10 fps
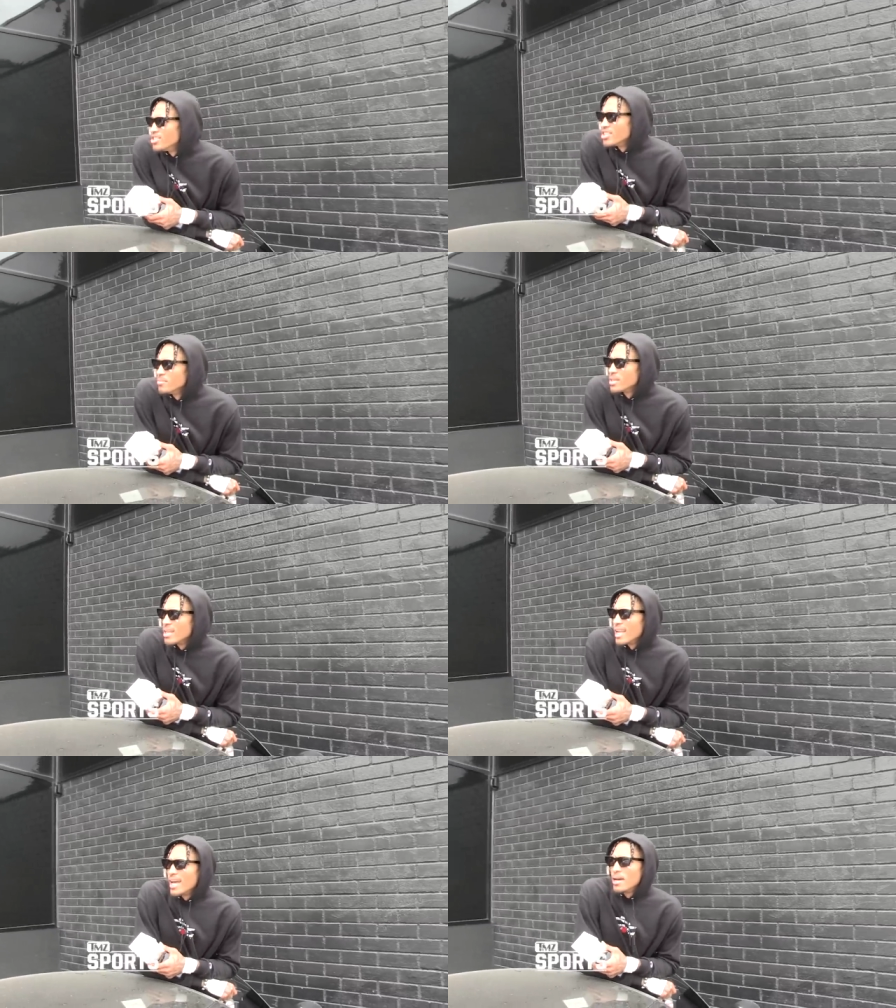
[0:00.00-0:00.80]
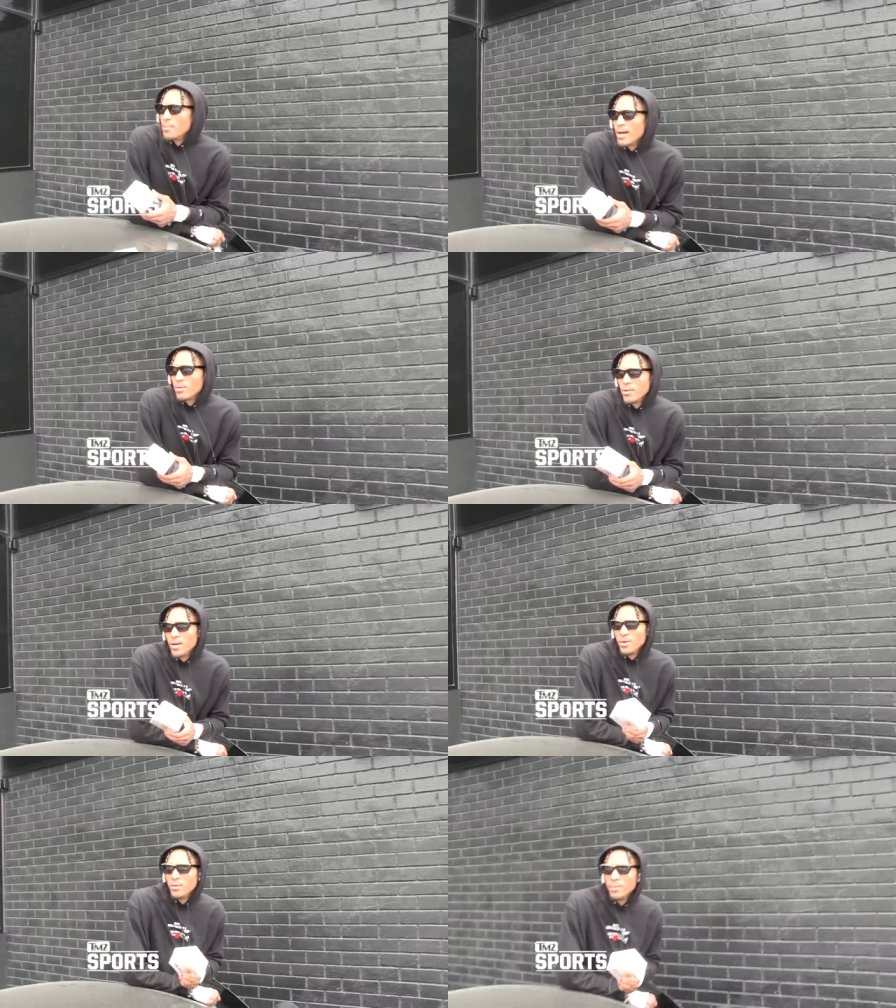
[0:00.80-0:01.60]
Dream collab. I don't know.
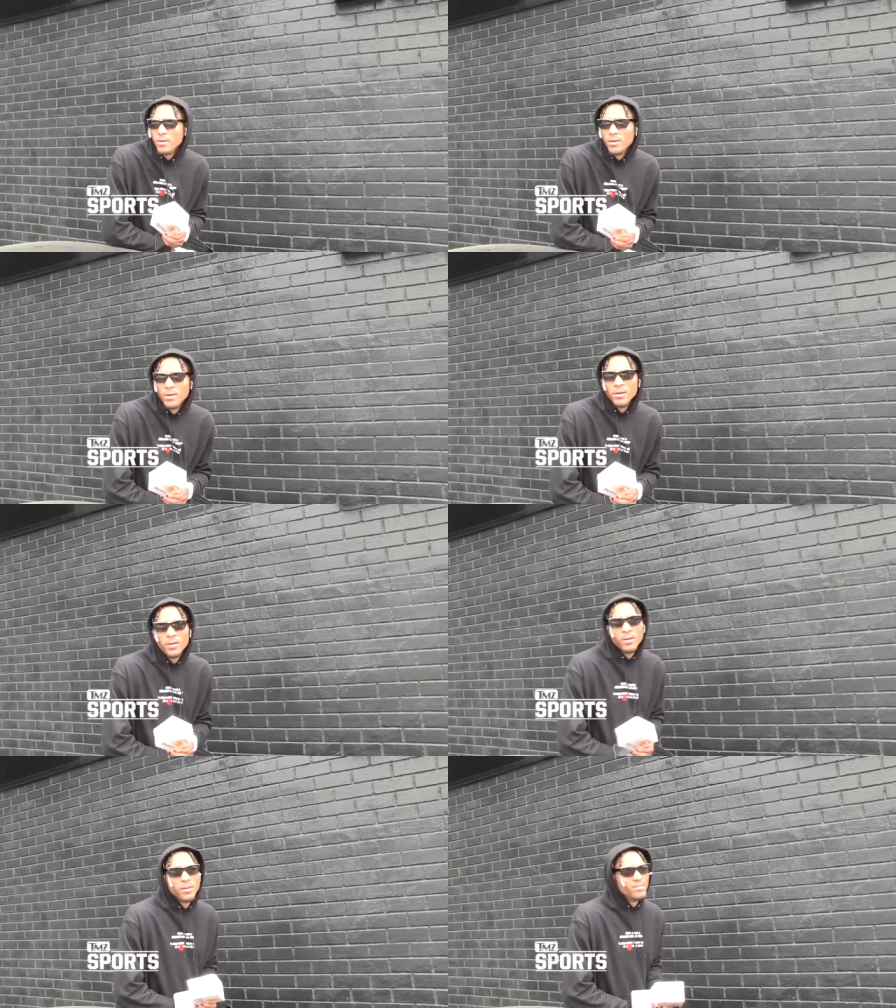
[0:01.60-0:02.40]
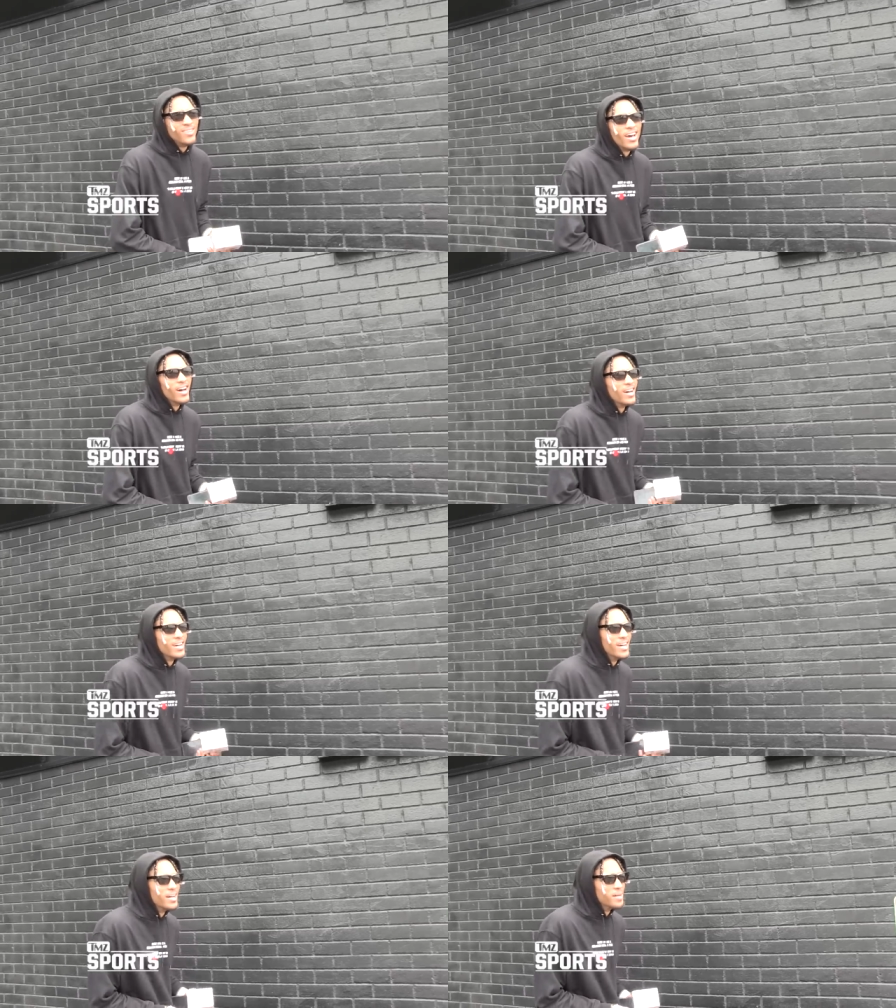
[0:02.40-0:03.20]
Kanye, Kim.
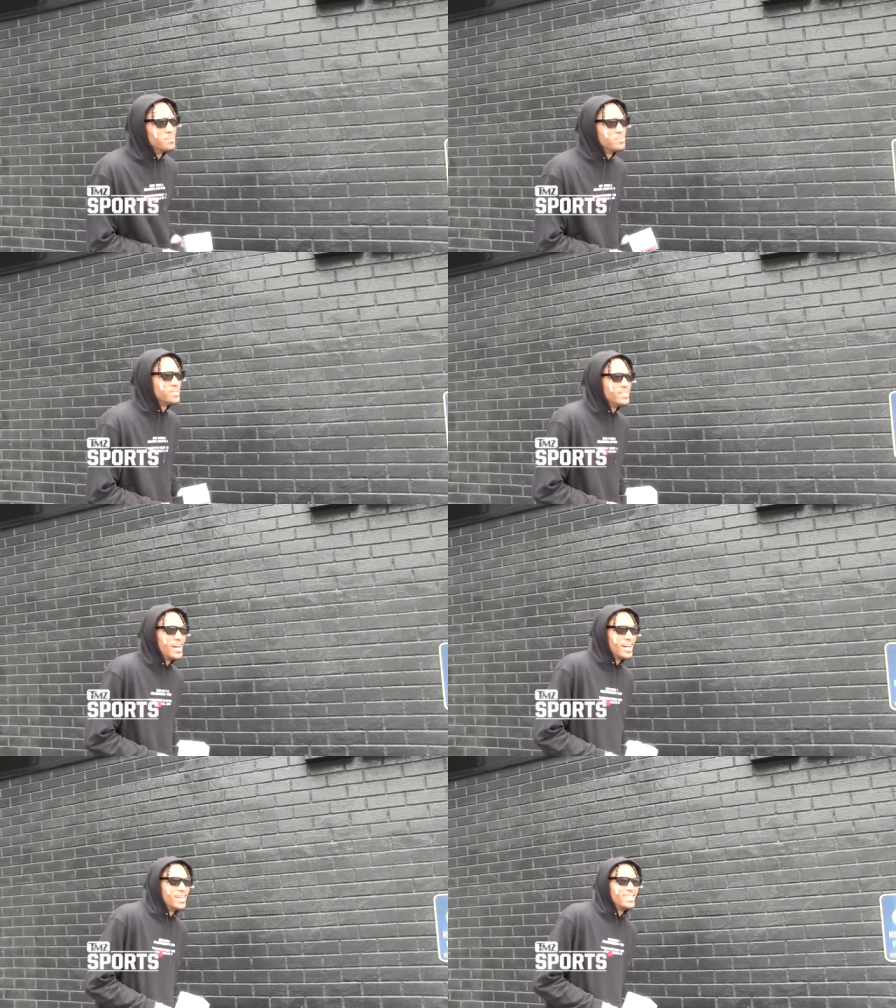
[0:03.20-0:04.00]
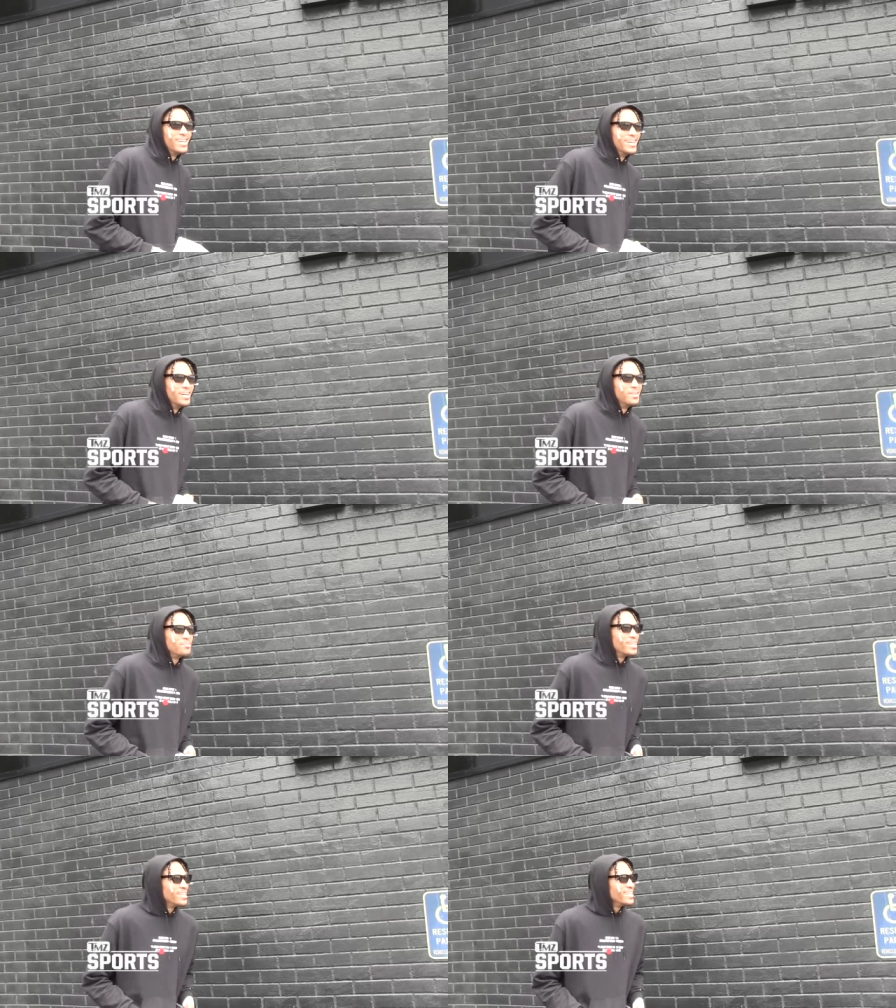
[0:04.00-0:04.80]
Nah. Um, nah. Um,
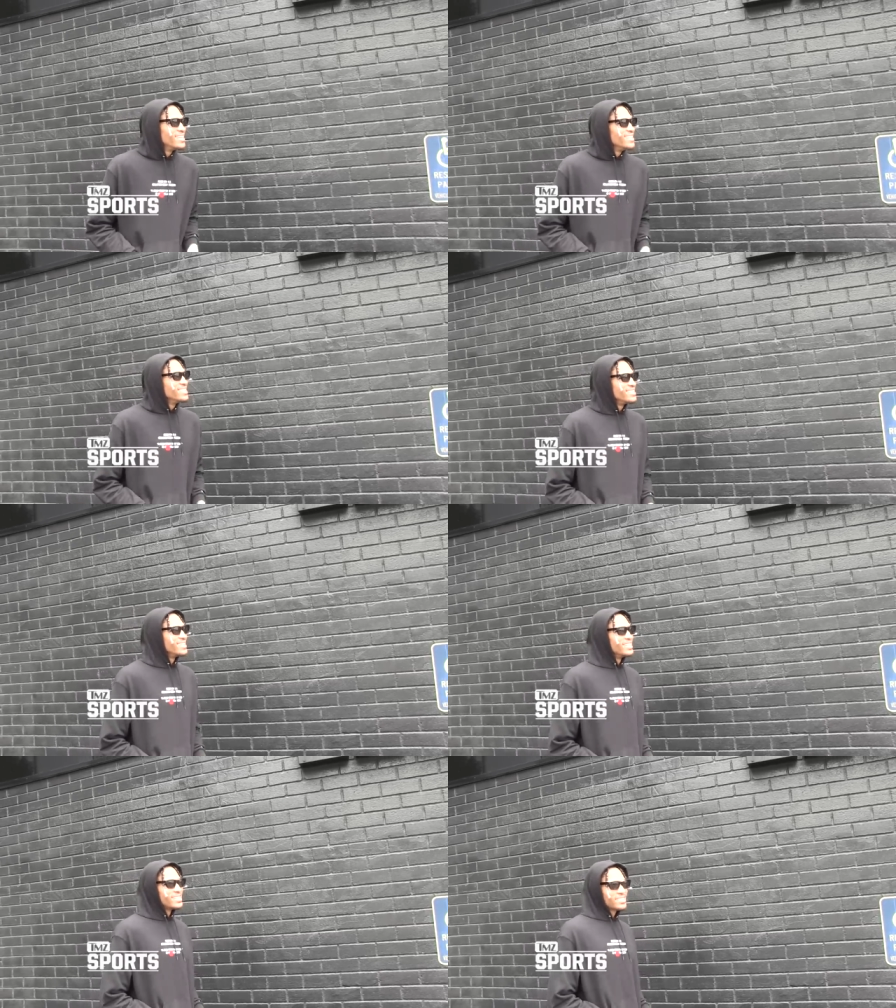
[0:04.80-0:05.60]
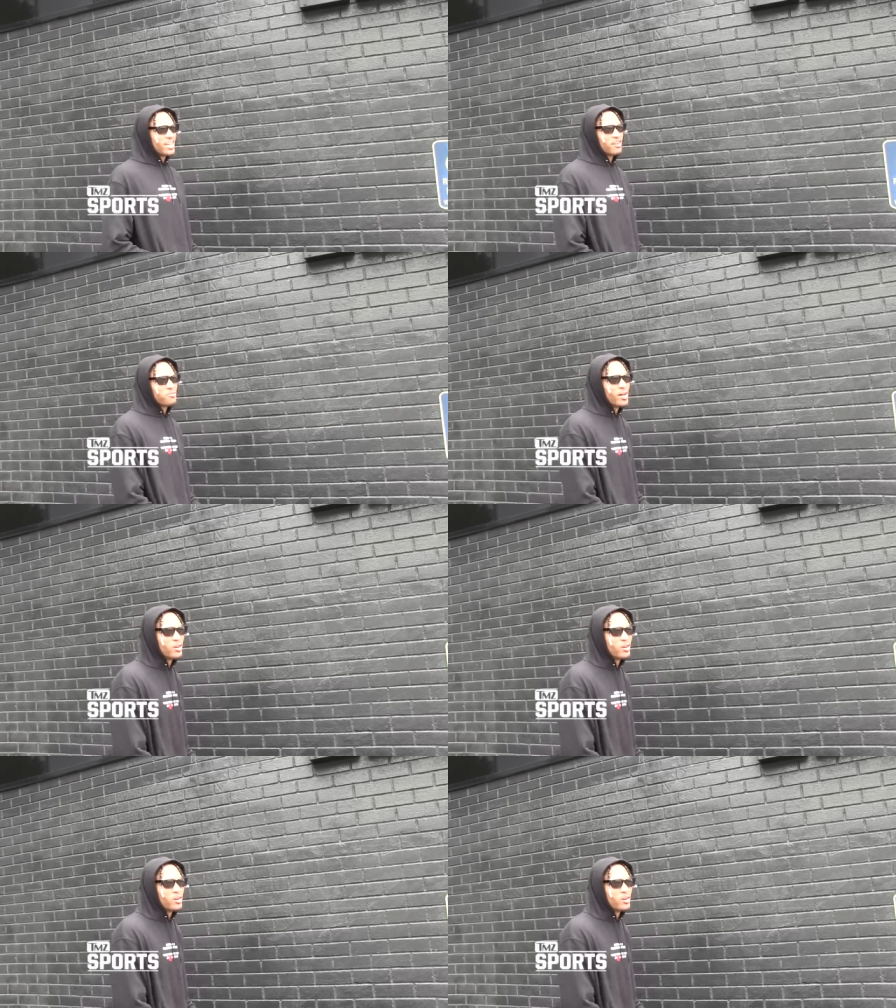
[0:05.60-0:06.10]
Shit, it's tough, man.